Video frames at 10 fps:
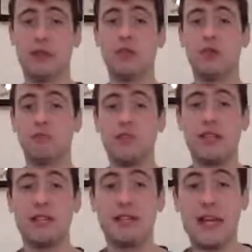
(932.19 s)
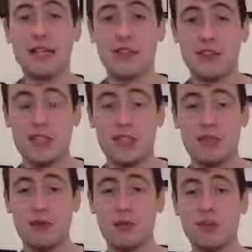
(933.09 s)
Is what the music is telling us is
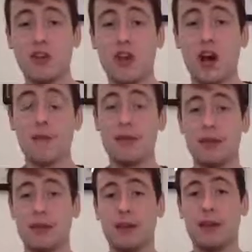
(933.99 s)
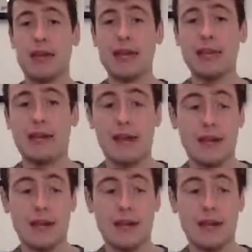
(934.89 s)
that we've got a